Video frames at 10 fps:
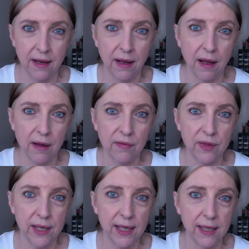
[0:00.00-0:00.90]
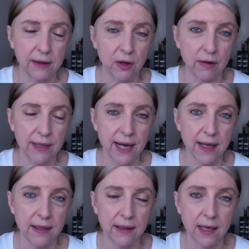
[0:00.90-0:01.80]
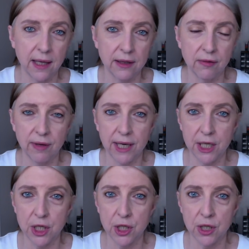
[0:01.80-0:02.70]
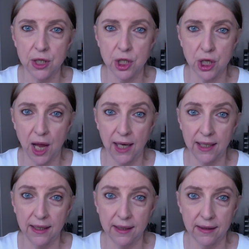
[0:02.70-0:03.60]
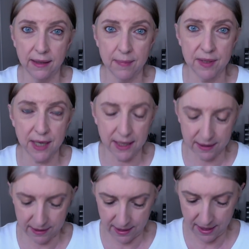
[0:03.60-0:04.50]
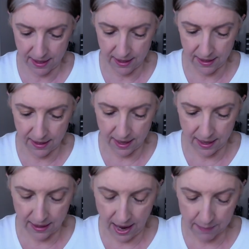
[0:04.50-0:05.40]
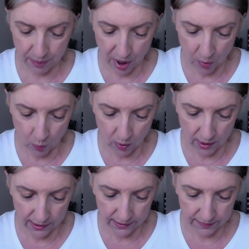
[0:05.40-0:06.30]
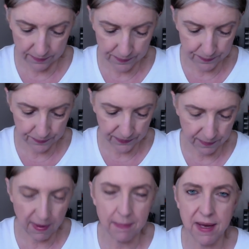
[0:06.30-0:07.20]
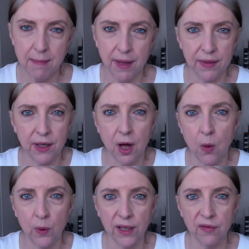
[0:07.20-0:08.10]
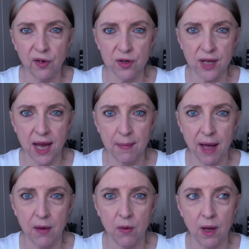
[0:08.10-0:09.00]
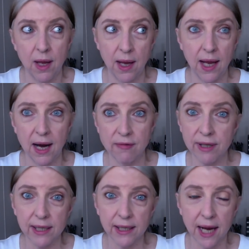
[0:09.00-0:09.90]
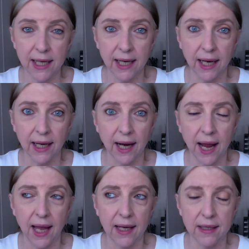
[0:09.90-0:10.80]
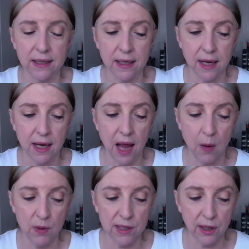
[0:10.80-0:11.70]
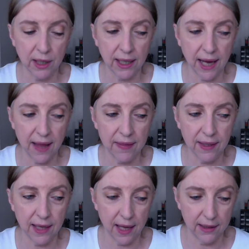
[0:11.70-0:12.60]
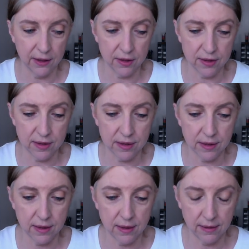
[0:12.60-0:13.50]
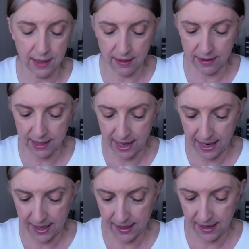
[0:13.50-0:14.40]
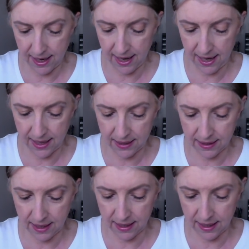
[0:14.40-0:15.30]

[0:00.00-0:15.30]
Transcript: of the L'Oreal Colour Riche Shine lipsticks. I bought one maybe a month ago when they first came out, and I really like it. And I was looking at the colors the other day, and